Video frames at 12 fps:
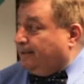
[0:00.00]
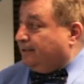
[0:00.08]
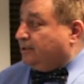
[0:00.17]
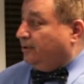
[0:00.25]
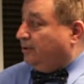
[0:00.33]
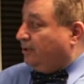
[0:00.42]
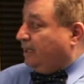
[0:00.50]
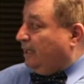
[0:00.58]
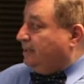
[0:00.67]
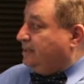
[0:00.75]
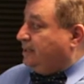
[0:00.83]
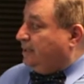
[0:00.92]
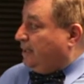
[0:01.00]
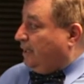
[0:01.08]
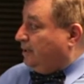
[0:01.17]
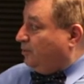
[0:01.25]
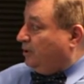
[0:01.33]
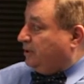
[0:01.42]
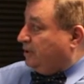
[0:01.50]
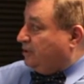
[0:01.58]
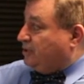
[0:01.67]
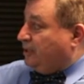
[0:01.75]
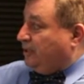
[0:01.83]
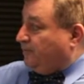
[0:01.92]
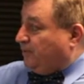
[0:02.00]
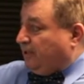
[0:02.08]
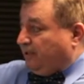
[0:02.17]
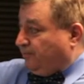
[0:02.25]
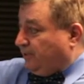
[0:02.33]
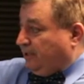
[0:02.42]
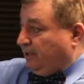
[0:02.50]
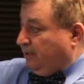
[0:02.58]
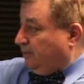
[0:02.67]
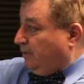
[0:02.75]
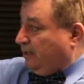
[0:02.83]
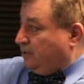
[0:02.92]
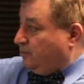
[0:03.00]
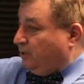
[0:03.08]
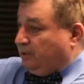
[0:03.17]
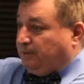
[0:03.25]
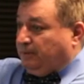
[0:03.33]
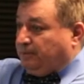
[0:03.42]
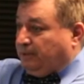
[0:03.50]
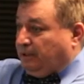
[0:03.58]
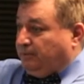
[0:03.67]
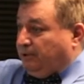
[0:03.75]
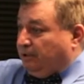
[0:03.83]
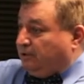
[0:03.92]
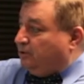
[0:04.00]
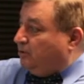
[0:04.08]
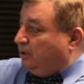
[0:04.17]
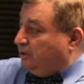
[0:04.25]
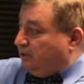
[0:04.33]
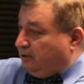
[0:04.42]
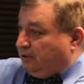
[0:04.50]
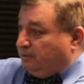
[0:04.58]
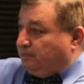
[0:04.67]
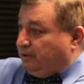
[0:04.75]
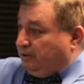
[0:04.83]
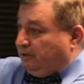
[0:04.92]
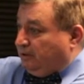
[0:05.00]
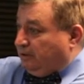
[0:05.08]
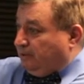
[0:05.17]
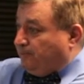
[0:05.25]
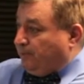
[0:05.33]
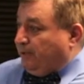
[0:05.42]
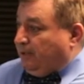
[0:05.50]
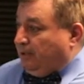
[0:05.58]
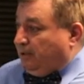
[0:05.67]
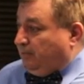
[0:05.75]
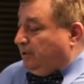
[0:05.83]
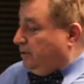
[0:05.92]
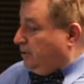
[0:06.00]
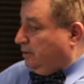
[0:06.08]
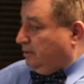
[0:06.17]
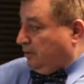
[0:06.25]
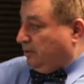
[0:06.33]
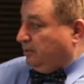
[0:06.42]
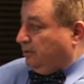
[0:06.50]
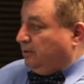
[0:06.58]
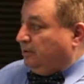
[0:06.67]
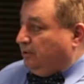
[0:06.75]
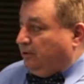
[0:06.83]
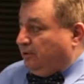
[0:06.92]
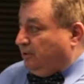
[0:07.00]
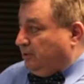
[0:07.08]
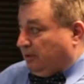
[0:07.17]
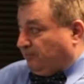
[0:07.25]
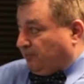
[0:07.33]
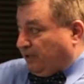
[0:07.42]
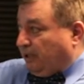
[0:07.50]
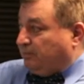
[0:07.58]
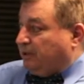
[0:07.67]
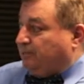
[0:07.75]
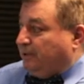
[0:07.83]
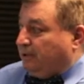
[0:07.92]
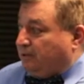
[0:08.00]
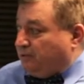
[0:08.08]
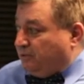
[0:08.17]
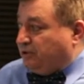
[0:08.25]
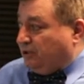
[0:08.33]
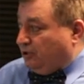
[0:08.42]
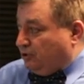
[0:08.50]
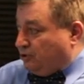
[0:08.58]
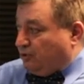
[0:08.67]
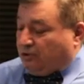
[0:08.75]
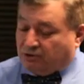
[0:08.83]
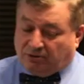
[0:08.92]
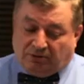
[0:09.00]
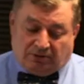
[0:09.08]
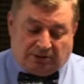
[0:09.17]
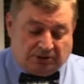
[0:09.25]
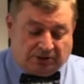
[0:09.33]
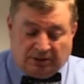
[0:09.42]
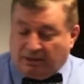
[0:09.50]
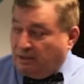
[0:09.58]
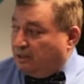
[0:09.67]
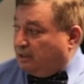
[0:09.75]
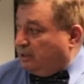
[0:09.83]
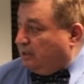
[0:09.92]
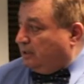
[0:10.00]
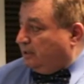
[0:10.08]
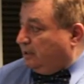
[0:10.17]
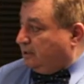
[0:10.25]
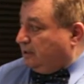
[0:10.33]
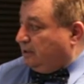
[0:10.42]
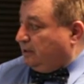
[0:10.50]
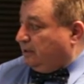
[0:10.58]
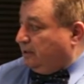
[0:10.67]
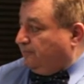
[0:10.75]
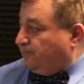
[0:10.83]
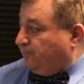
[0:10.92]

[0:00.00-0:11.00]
So you can see that what is the that's what people are being taught and being and learned. And Herbert Marcuse, George Lucas, these are the